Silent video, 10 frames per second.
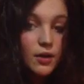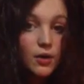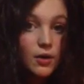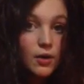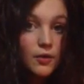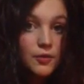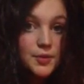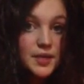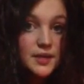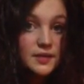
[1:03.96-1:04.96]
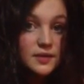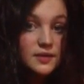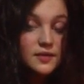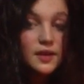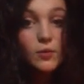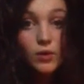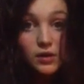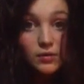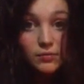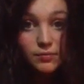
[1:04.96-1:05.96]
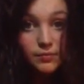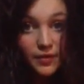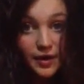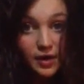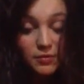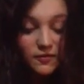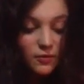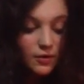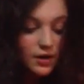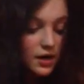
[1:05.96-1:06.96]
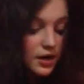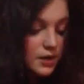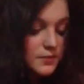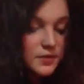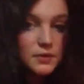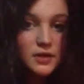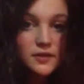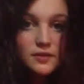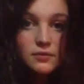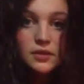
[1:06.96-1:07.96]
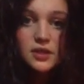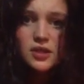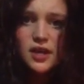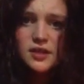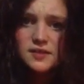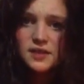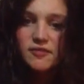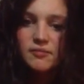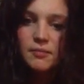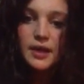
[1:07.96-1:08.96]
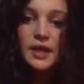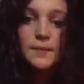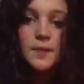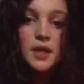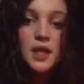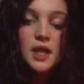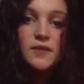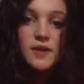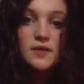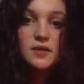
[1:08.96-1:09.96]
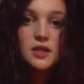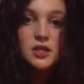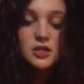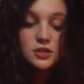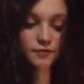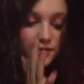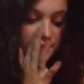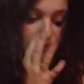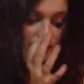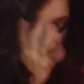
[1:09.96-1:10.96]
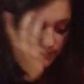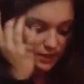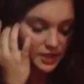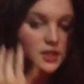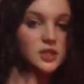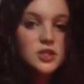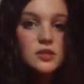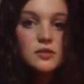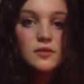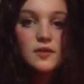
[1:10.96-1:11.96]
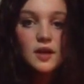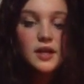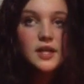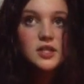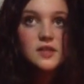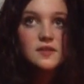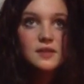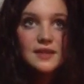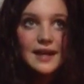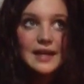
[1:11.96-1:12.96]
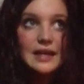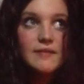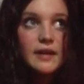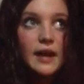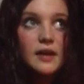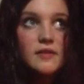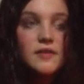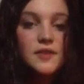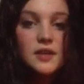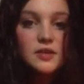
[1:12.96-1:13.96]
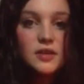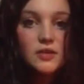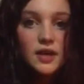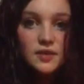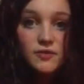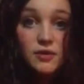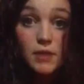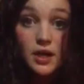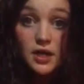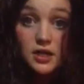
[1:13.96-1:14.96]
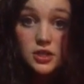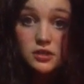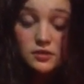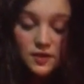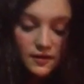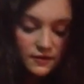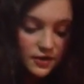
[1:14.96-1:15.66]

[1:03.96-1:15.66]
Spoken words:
all the pieces that were there before. Some of you guys are really trying to save money, if that's an issue. If you guys are having money issues, it just, not even. I don't even think you guys are having money issues. I feel